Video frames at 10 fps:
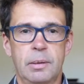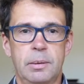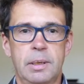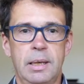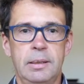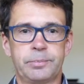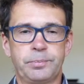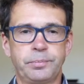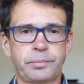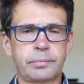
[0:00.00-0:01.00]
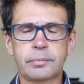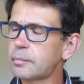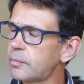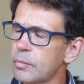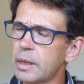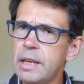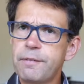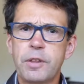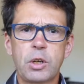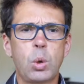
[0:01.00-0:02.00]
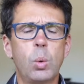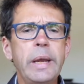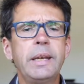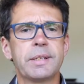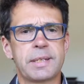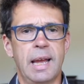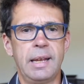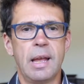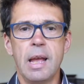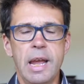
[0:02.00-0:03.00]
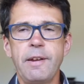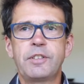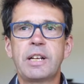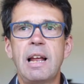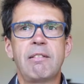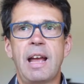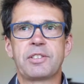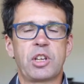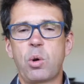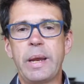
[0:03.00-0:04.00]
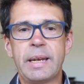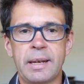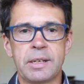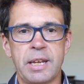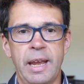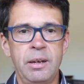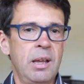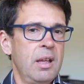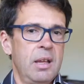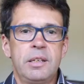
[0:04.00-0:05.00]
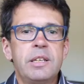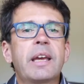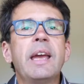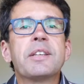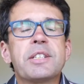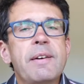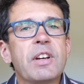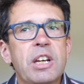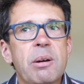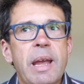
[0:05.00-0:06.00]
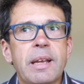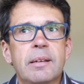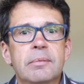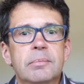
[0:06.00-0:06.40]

Okay, if the queen is led, if declarer has the queen and 10, your king's never going to make.